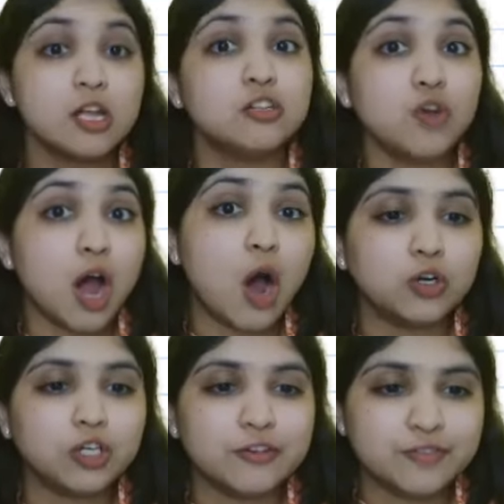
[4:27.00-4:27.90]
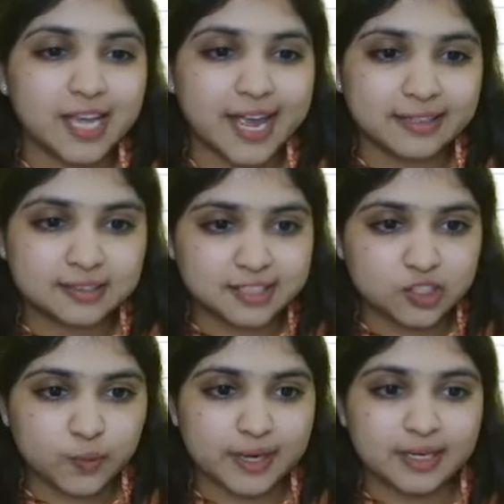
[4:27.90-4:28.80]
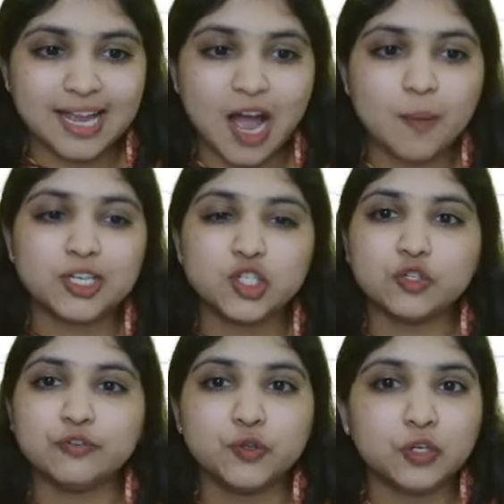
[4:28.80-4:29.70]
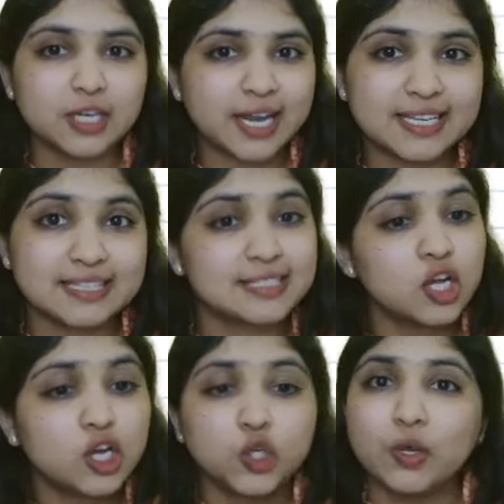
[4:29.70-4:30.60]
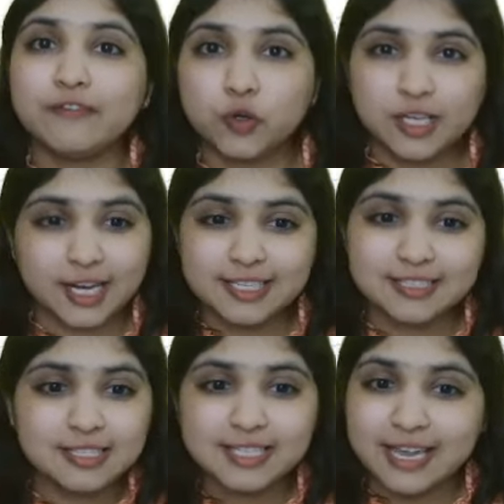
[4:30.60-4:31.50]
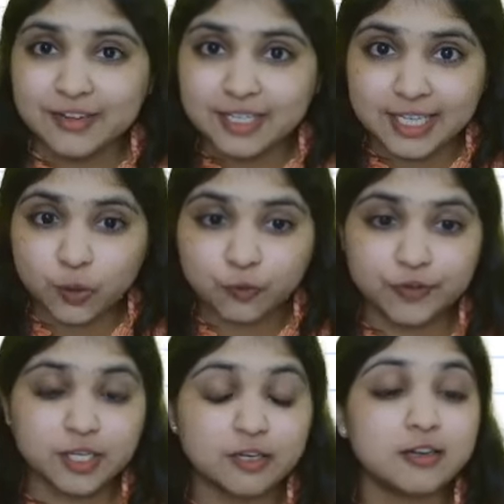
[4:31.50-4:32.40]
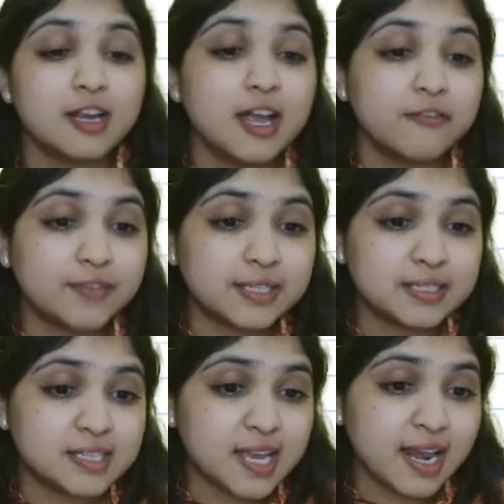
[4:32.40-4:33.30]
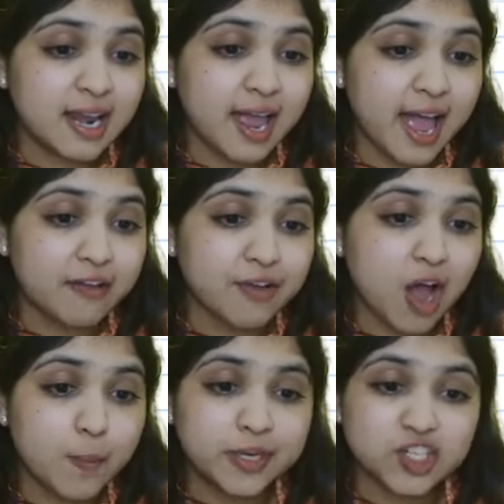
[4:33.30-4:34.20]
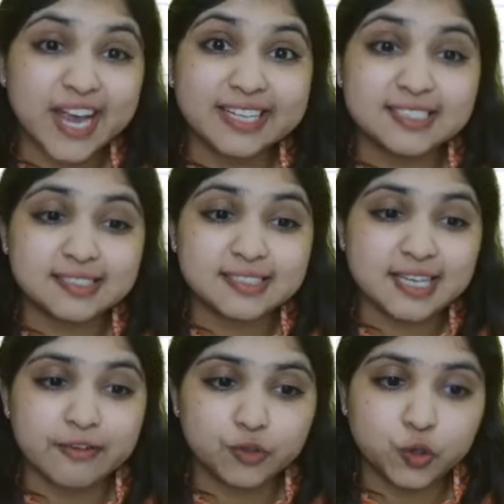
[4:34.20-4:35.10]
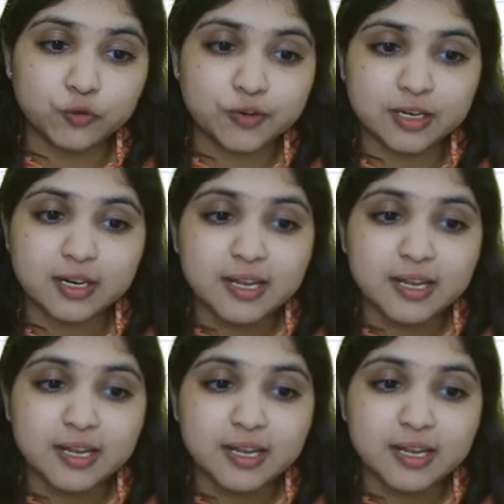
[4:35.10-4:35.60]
So out of the excess 20, how much you have utilized? You have utilized 17 over here. We still have how much excess left over?